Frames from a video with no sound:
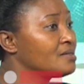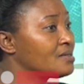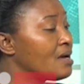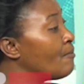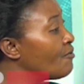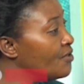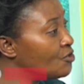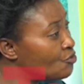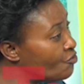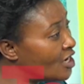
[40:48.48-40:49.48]
Some
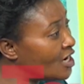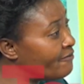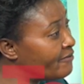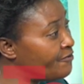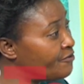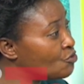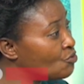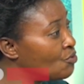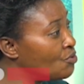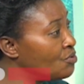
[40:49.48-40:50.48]
of the children have left
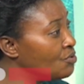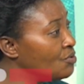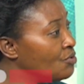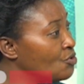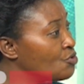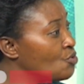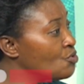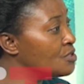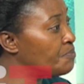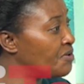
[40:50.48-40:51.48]
school, those
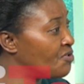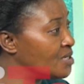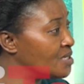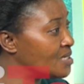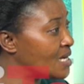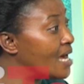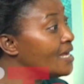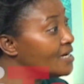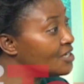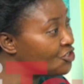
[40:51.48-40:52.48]
whose parents are
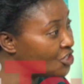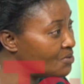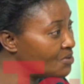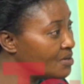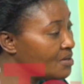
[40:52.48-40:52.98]
in jail.